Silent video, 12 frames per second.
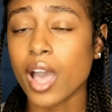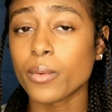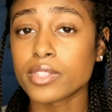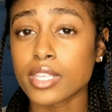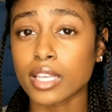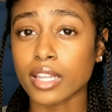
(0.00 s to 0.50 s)
I
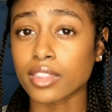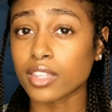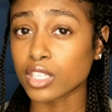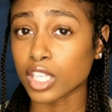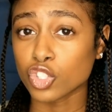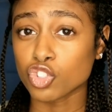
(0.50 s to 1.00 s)
would take like
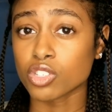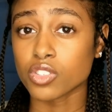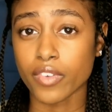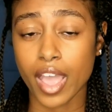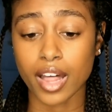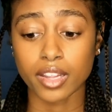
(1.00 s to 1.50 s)
the Nature's
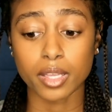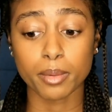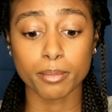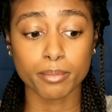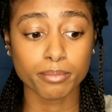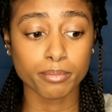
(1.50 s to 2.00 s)

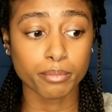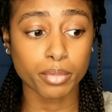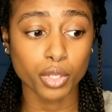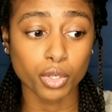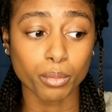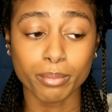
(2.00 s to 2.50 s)
Valley
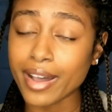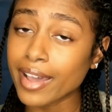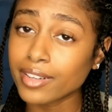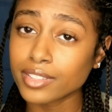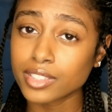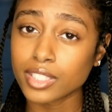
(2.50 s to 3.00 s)
pill
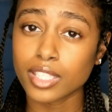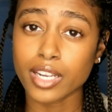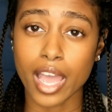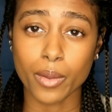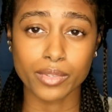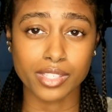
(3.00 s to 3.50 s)
Biotin.
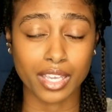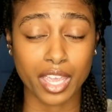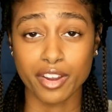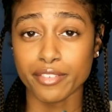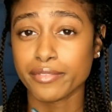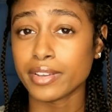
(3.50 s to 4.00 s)
I would take
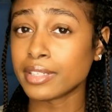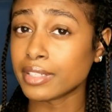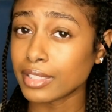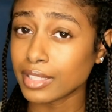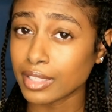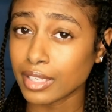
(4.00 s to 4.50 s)

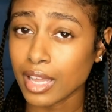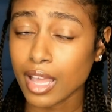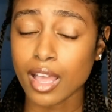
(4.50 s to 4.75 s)
Hairfinity.